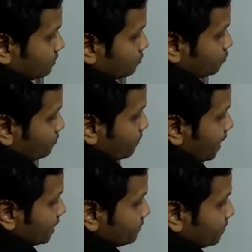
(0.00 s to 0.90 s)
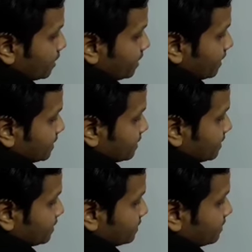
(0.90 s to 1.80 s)
So pi
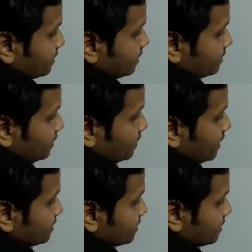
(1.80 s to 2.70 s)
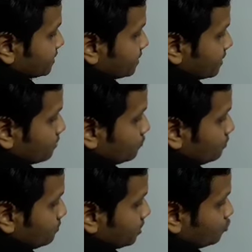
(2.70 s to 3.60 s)
cancels, 3 cancels, there will
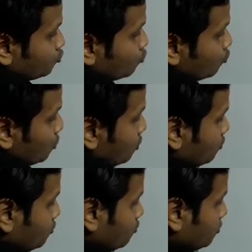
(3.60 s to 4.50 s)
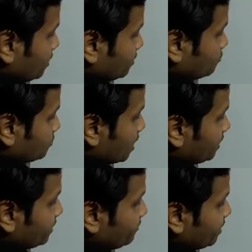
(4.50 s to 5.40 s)
be 2. Okay, so the
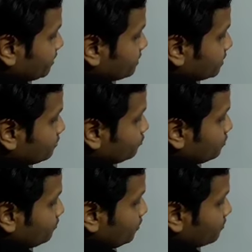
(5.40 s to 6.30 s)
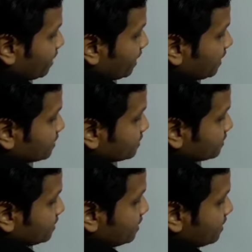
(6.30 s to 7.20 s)
ultimate result will be minus
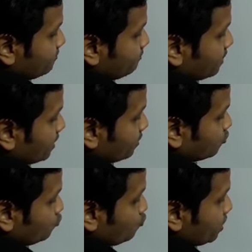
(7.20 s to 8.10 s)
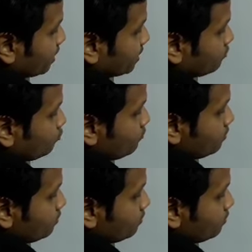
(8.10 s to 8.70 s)
gm by 2a cube